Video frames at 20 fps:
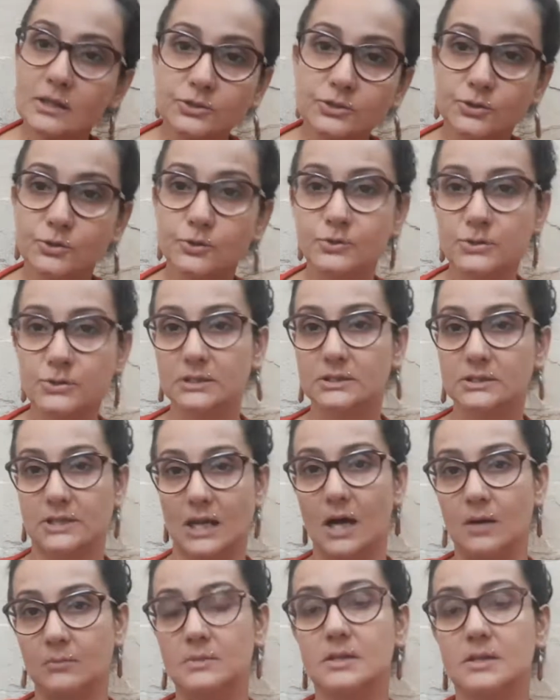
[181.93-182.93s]
through the
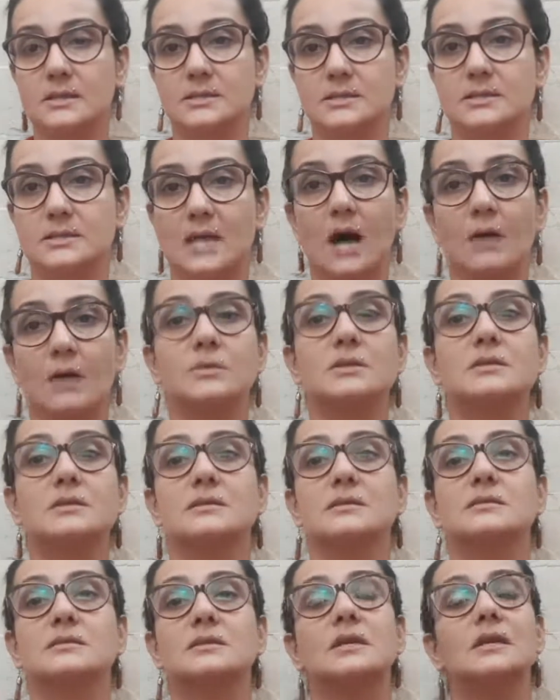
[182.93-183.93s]
tamas
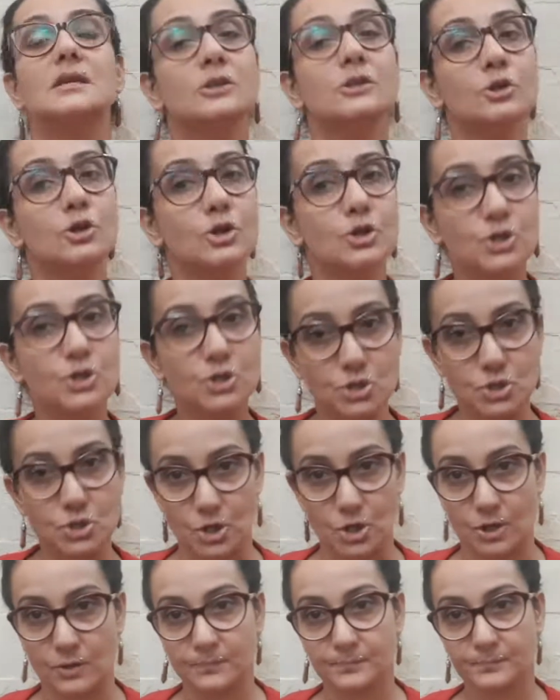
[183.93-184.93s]
is
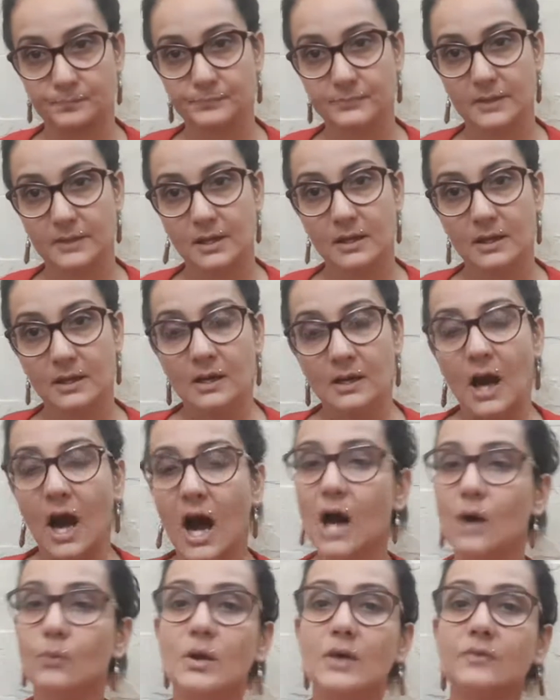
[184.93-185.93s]
inertia.
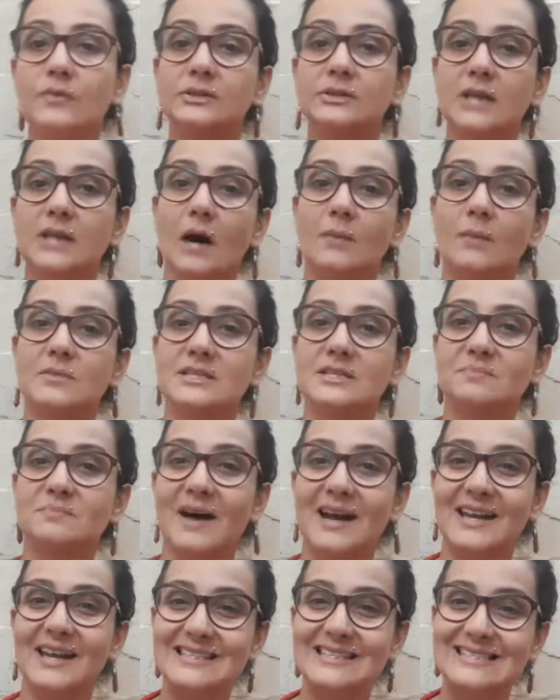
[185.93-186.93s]
However, tamas
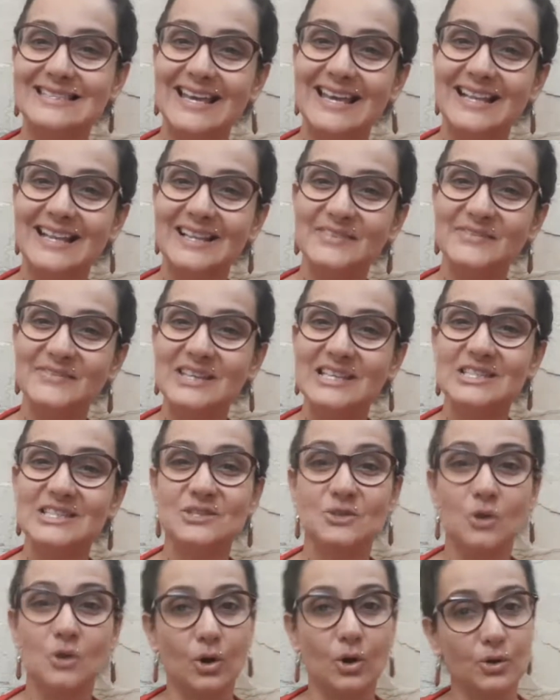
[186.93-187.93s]
by itself is
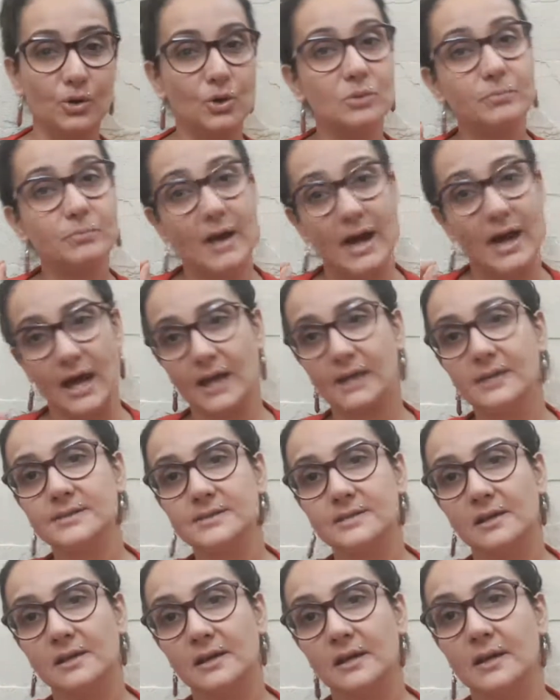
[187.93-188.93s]
not all bad,
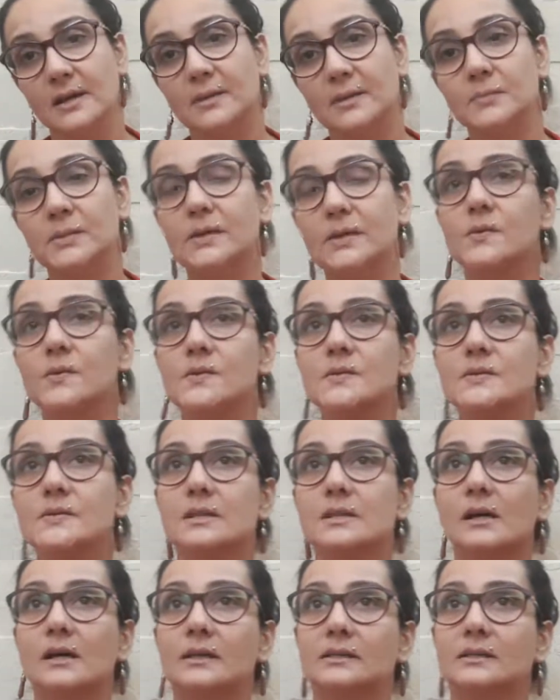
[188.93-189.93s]

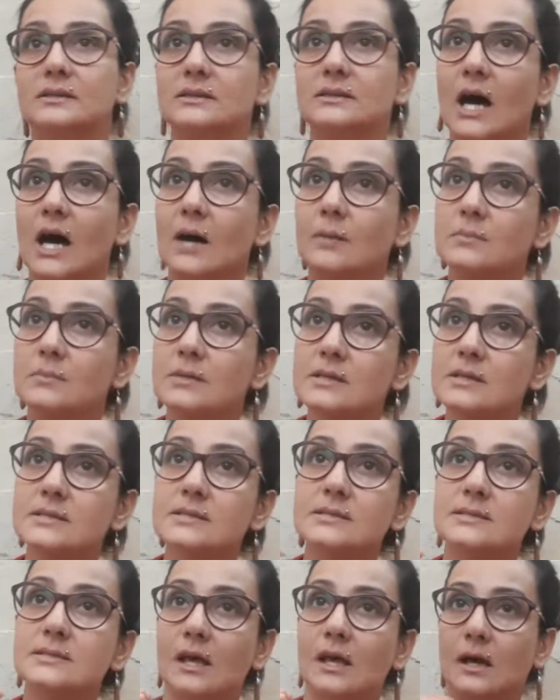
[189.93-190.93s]
because
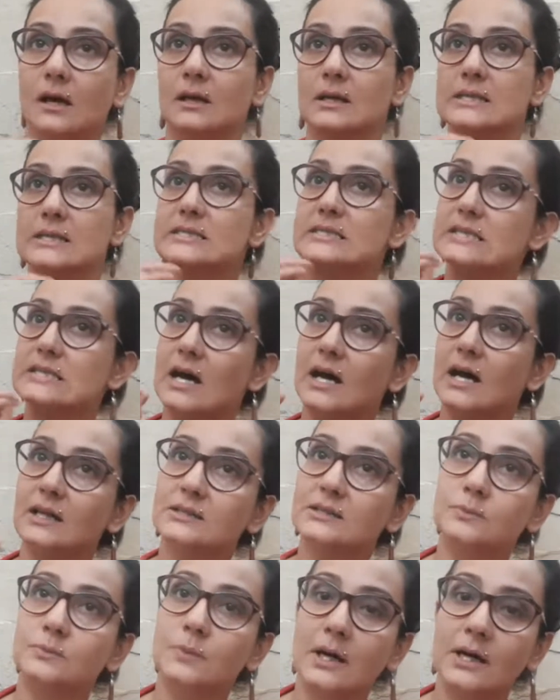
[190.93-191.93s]
tamas,
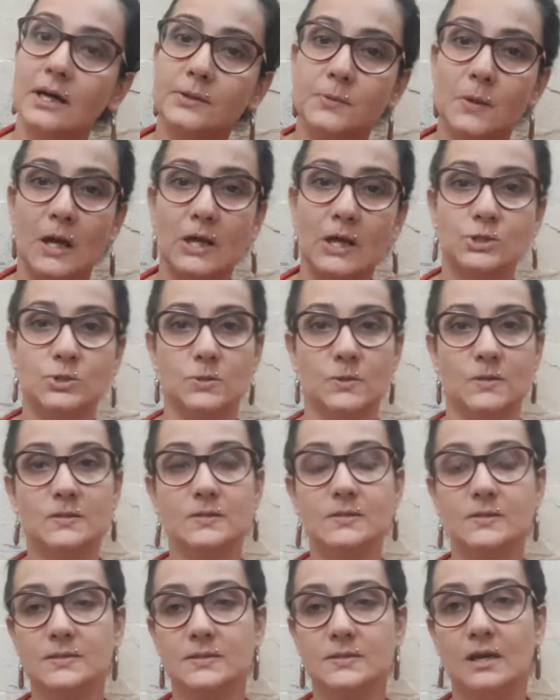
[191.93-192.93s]
sattva,
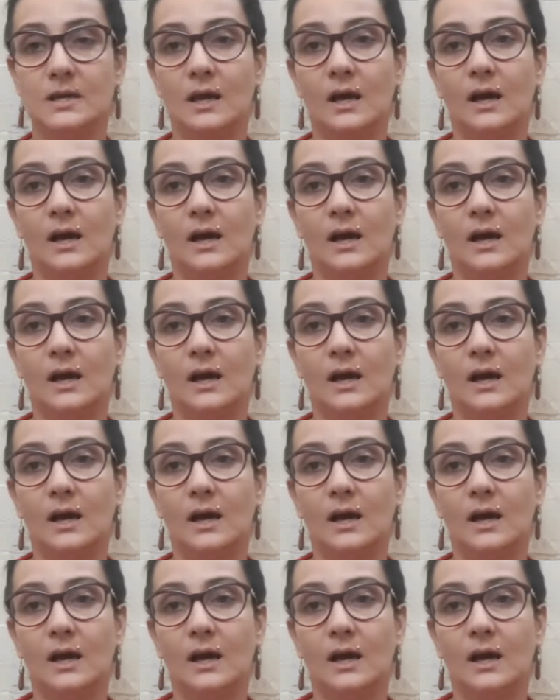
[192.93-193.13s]
rajas,